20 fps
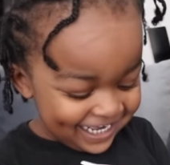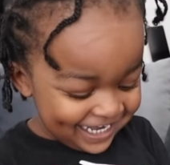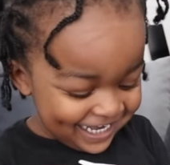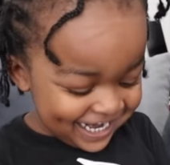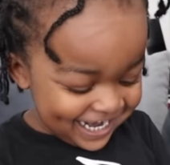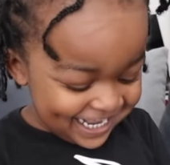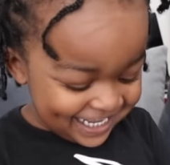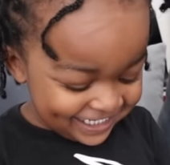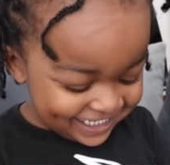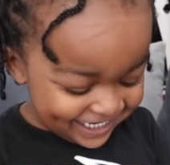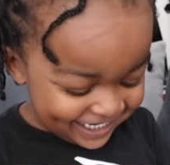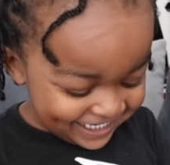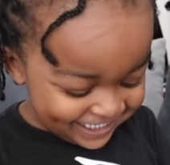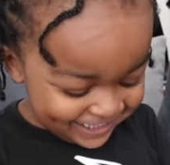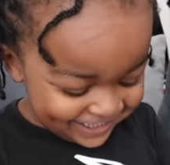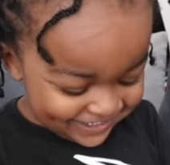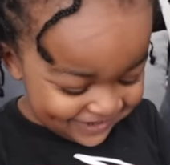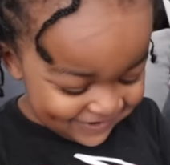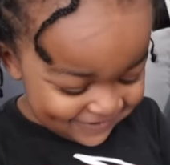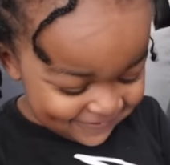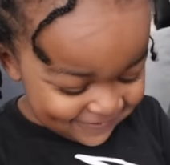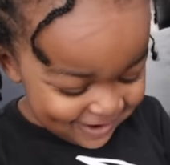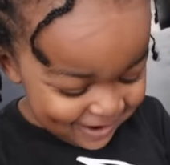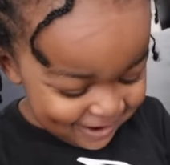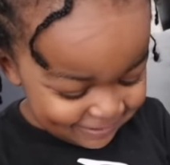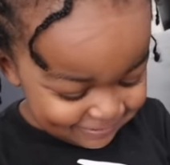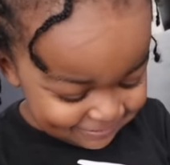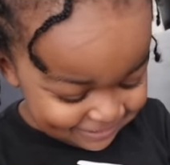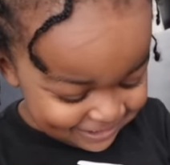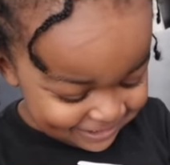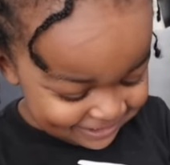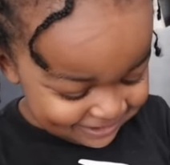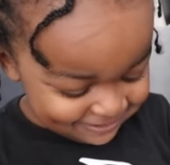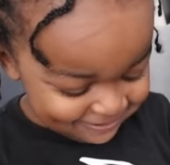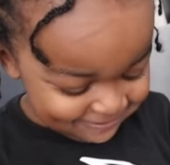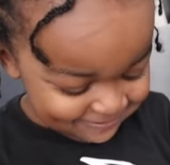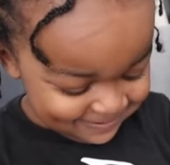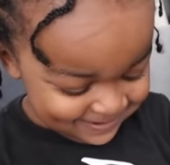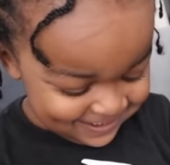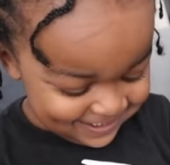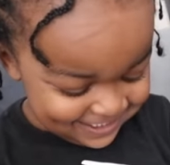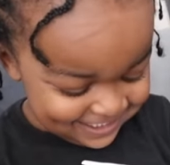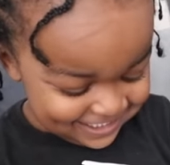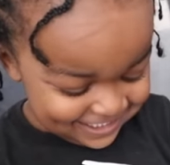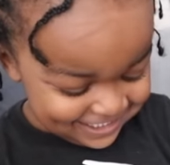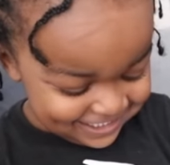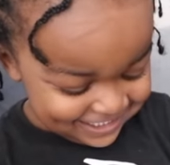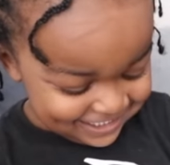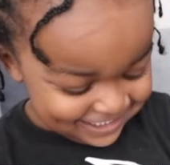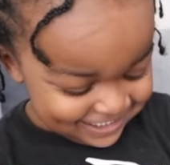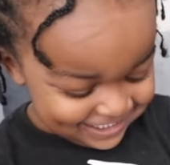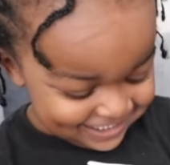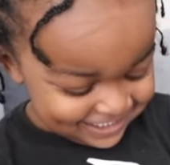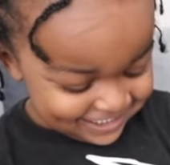Because I do little want